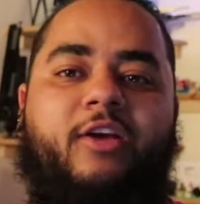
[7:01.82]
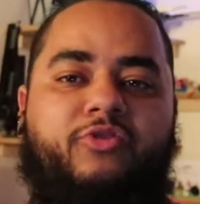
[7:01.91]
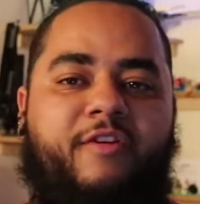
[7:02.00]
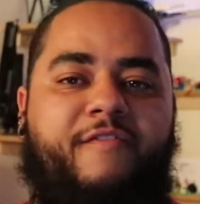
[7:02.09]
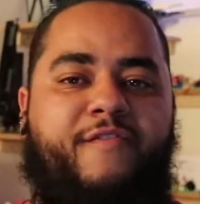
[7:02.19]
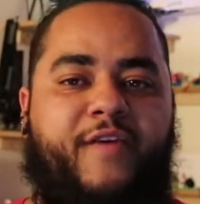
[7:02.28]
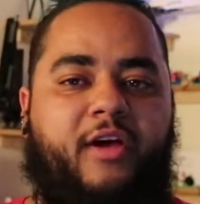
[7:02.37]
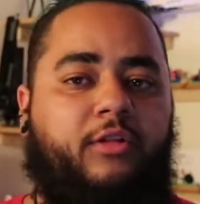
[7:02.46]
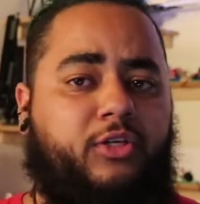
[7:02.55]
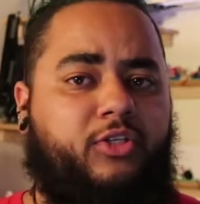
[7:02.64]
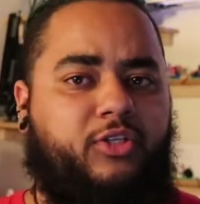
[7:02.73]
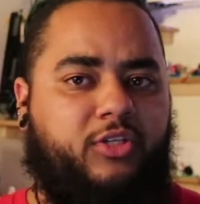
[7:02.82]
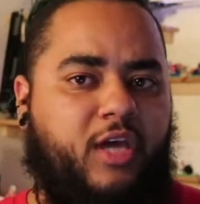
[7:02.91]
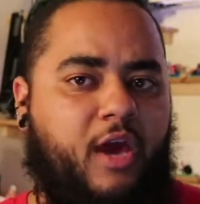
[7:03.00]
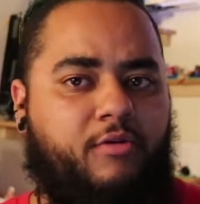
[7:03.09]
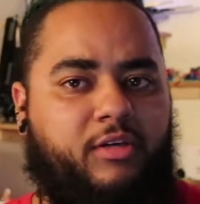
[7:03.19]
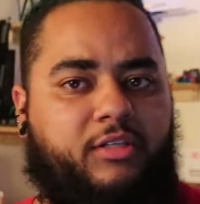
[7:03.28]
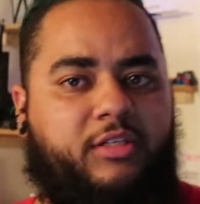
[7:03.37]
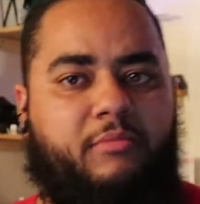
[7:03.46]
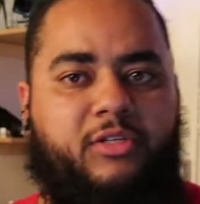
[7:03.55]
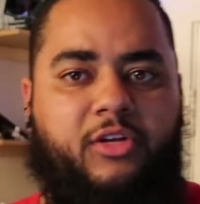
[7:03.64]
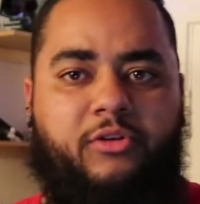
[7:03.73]
actually fairly scary
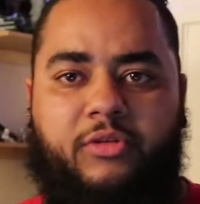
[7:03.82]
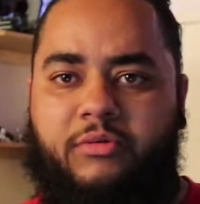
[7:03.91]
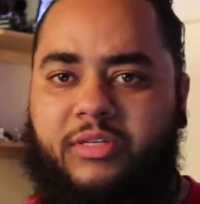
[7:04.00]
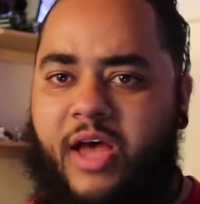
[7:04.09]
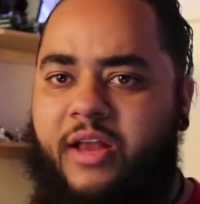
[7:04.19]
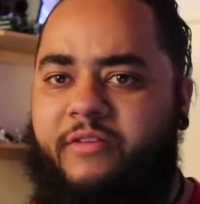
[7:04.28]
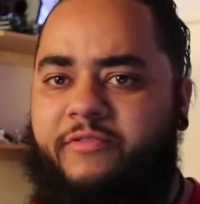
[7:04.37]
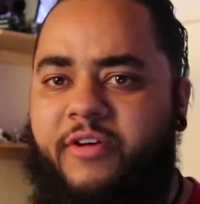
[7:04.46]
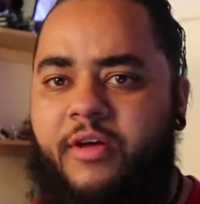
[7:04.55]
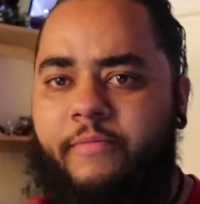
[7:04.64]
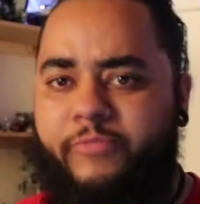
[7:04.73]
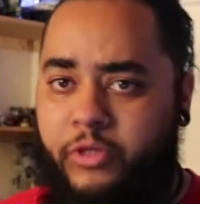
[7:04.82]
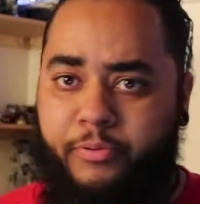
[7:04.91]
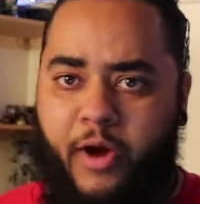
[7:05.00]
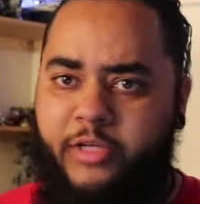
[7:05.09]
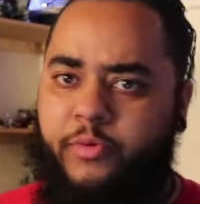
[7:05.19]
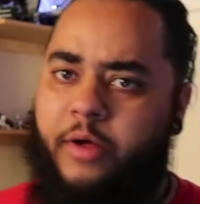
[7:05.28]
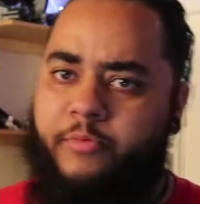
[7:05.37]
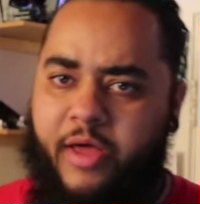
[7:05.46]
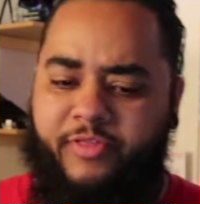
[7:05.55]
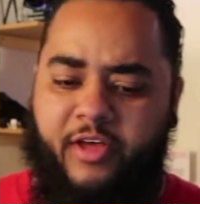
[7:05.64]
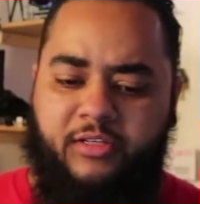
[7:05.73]
StemCell news. I was kind of surprised when I
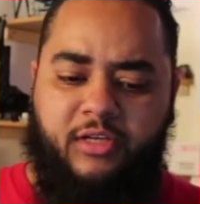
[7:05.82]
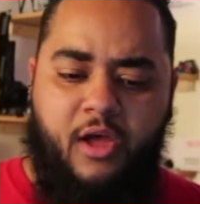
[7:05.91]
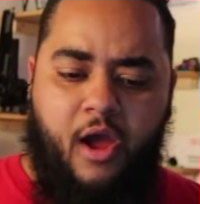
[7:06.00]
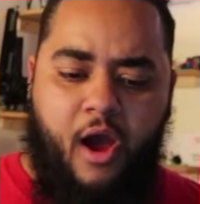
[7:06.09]
read this.